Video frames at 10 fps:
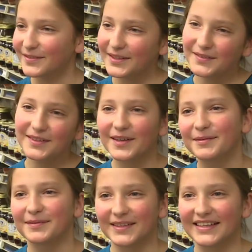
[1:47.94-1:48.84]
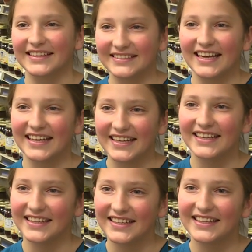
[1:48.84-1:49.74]
We were all pretty
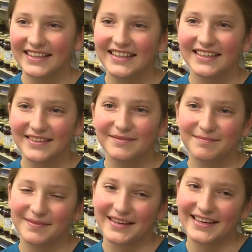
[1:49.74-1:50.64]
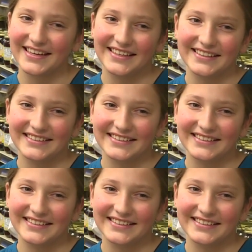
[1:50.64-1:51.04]
excited, but